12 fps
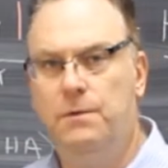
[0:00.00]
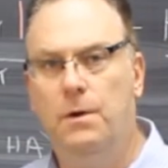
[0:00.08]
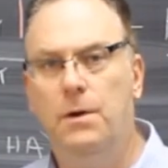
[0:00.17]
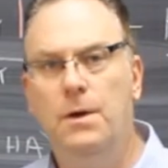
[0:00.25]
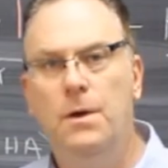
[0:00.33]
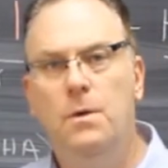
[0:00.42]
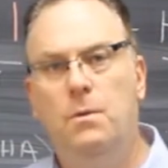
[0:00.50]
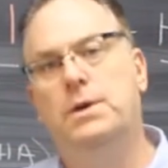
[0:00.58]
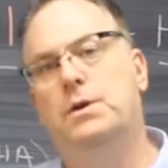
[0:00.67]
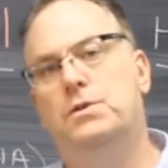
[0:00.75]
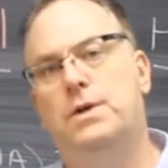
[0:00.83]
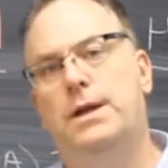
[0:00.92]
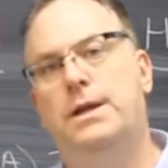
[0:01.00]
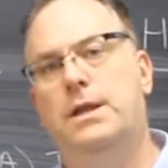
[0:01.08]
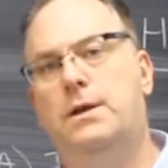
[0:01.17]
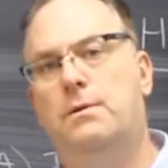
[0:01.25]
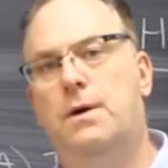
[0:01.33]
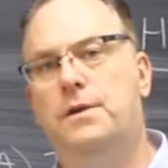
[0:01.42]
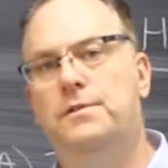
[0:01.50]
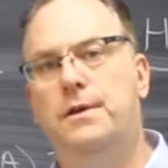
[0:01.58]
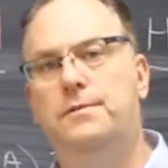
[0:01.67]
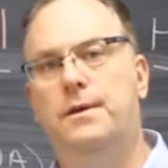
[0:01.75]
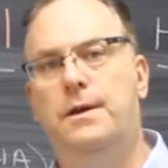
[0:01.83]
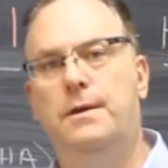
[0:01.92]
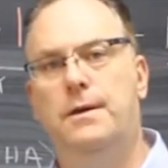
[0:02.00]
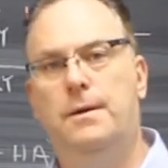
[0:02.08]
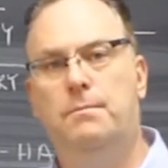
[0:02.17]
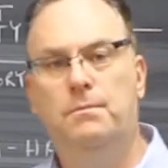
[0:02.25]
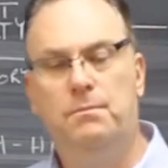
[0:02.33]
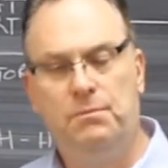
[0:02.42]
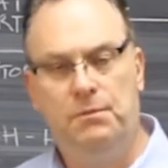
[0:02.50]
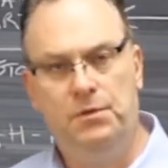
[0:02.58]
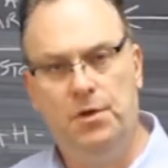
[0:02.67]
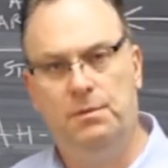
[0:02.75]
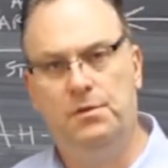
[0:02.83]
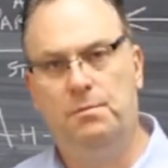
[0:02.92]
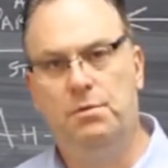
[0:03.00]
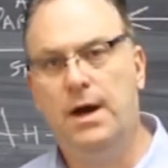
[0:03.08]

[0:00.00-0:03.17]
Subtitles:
for what you're trying to get across as a service or